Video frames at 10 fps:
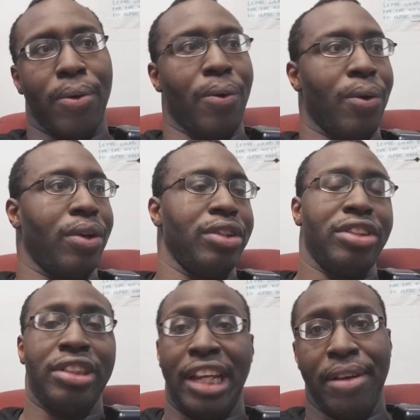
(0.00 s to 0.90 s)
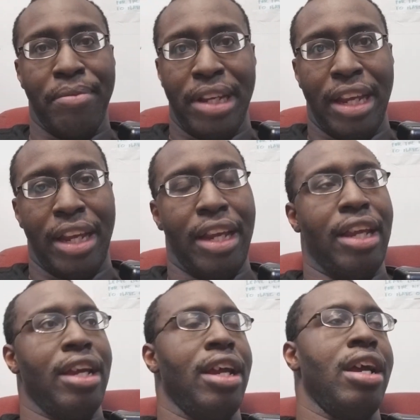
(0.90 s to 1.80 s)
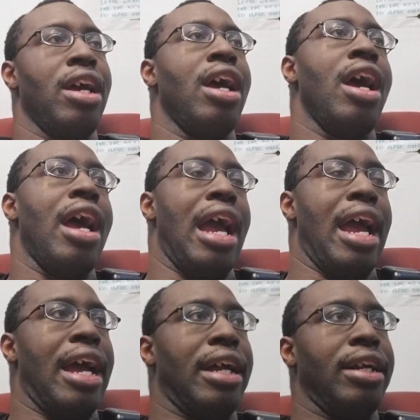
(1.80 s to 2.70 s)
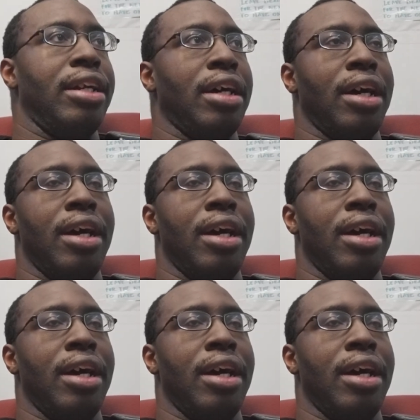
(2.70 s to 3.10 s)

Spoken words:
or skim key, and